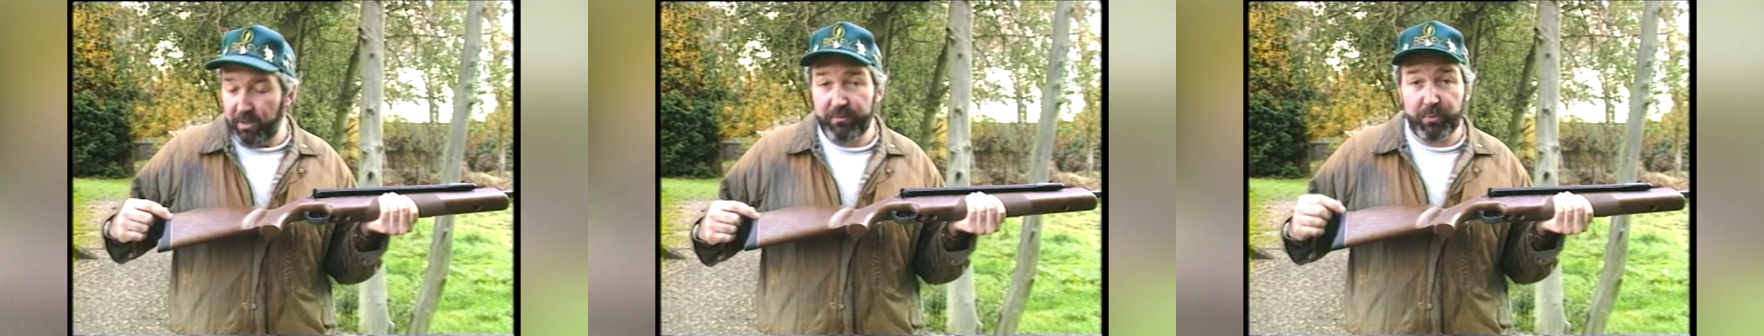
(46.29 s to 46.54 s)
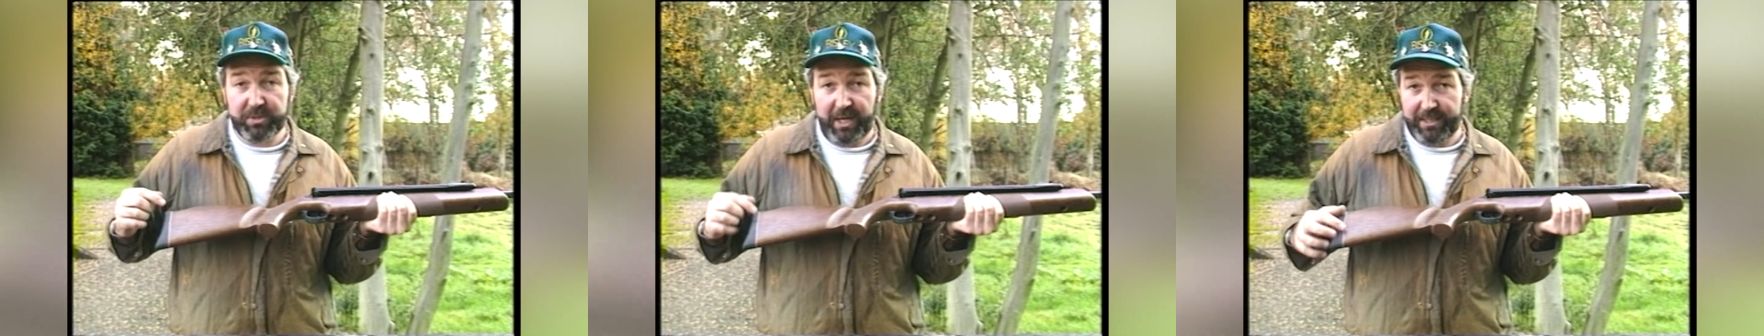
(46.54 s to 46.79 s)
I've
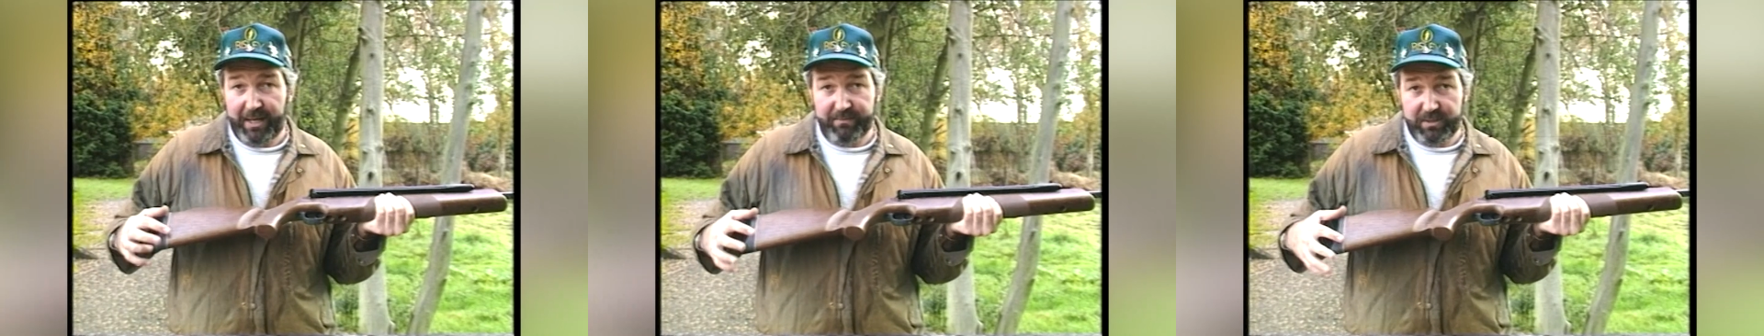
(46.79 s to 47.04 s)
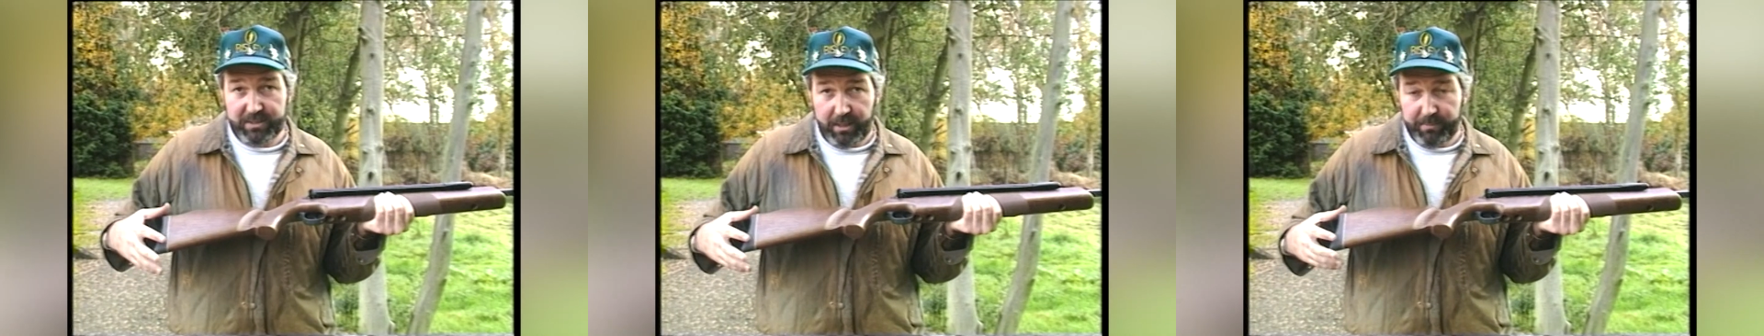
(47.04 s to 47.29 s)
always had to have
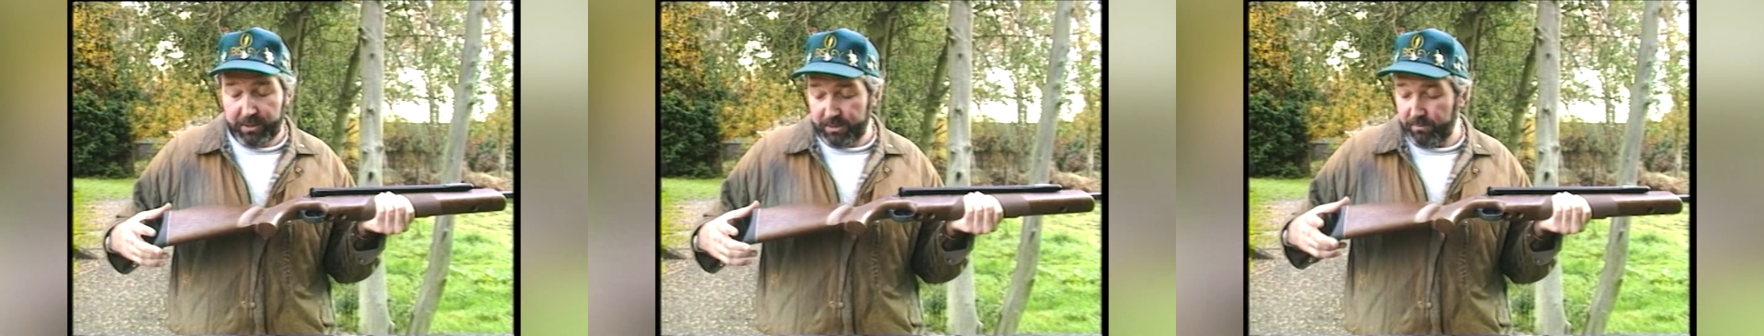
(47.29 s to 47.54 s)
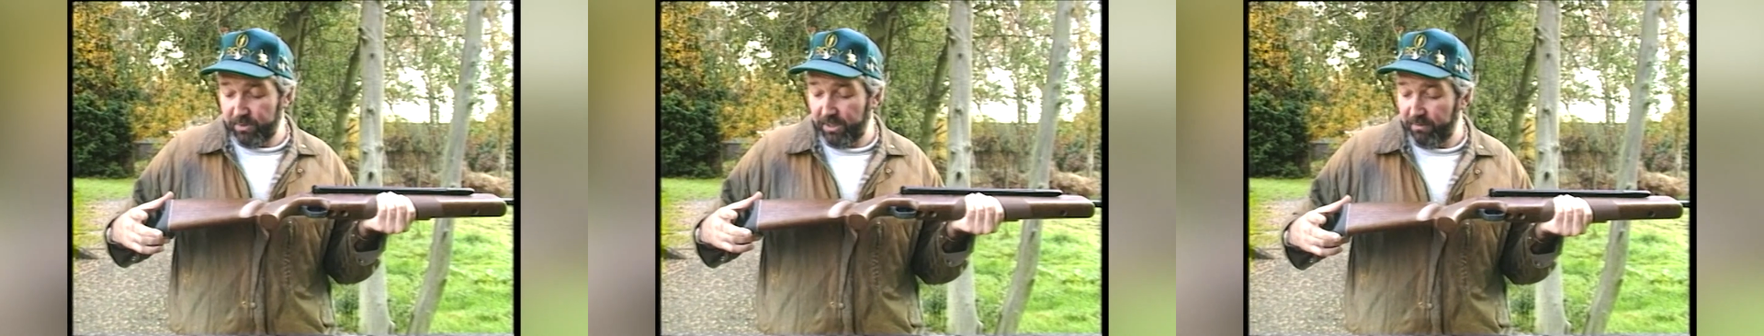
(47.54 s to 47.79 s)
this done because
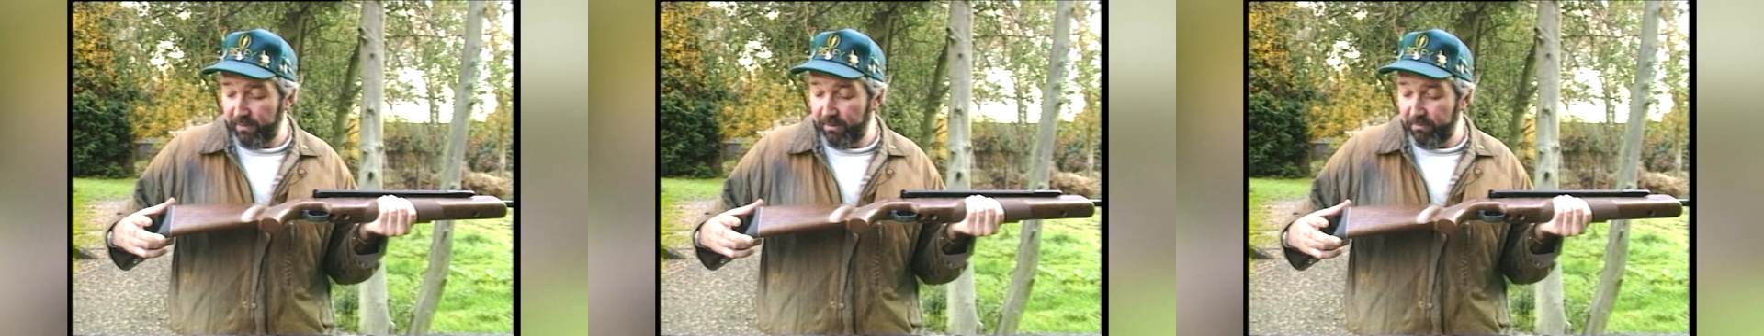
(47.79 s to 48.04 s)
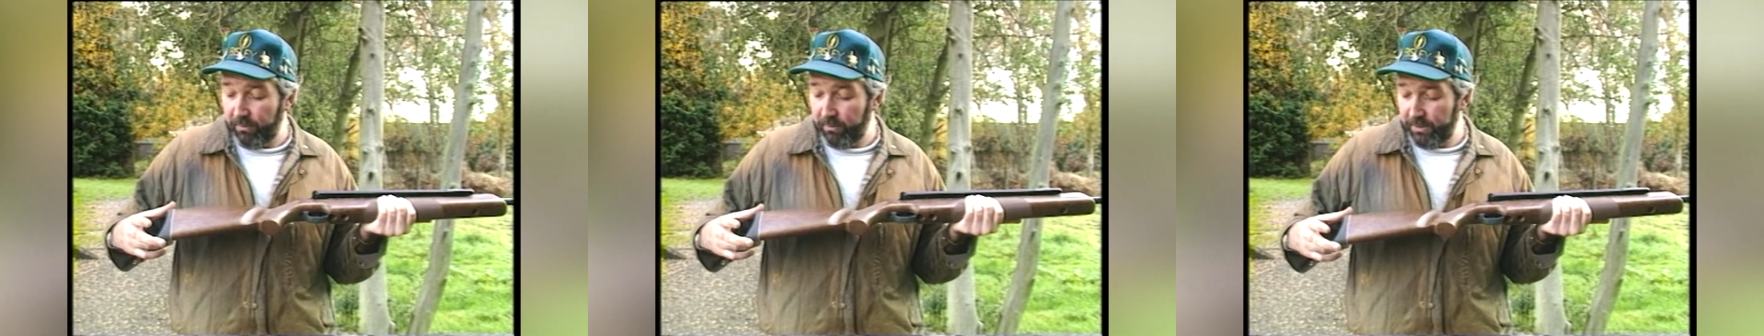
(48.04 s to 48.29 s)
I'm 6
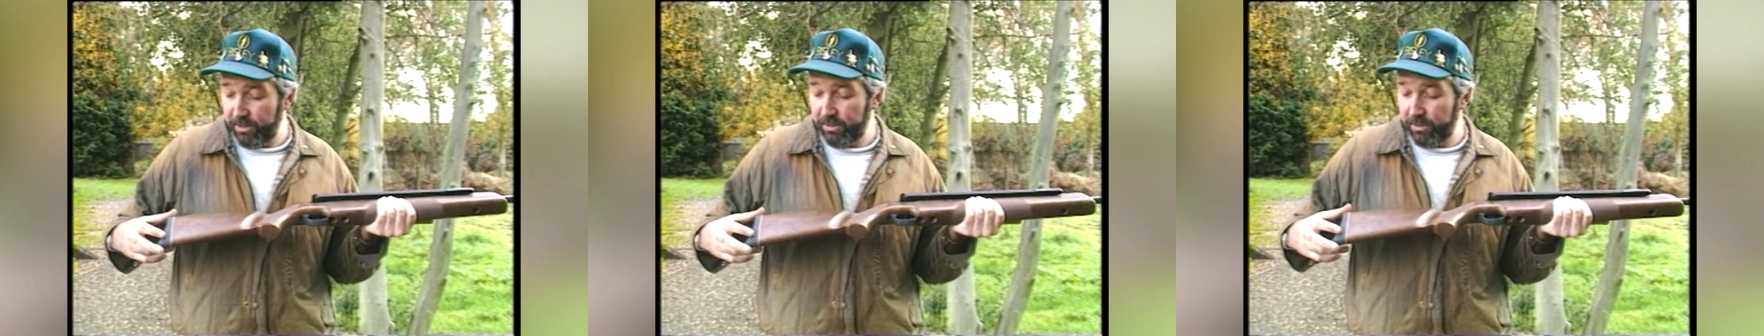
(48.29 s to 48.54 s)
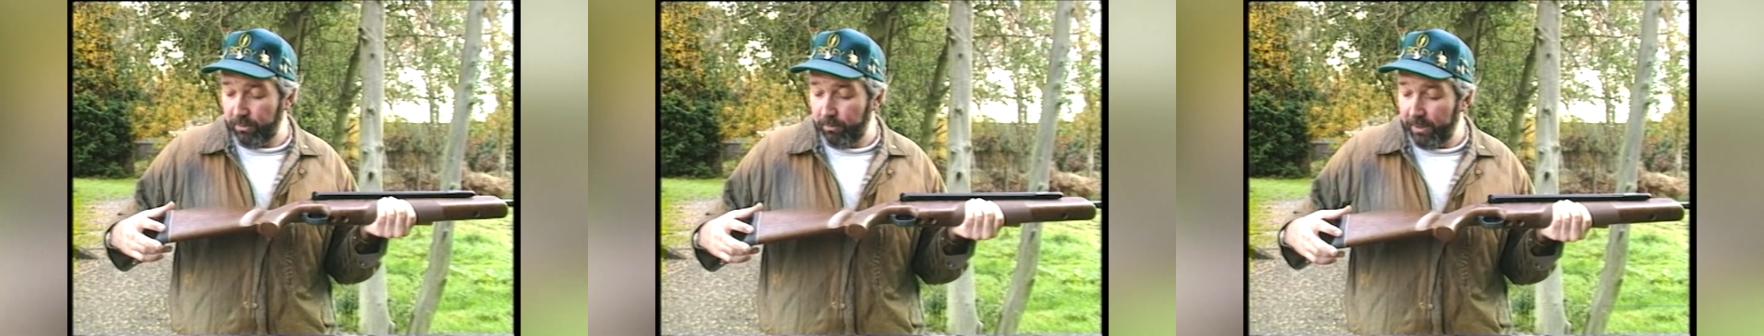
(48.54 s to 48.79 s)
feet 4 inches
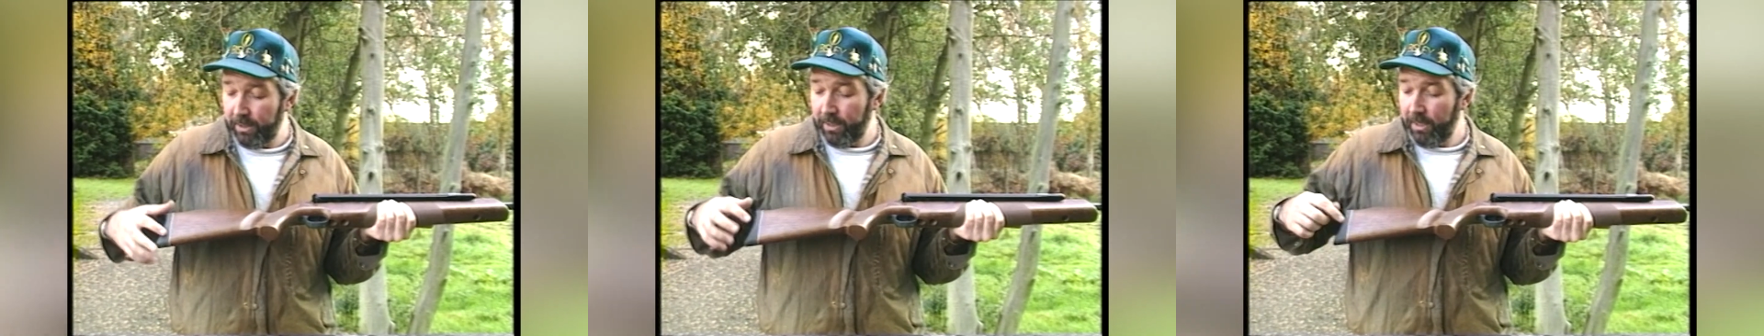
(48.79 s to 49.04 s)
tall, but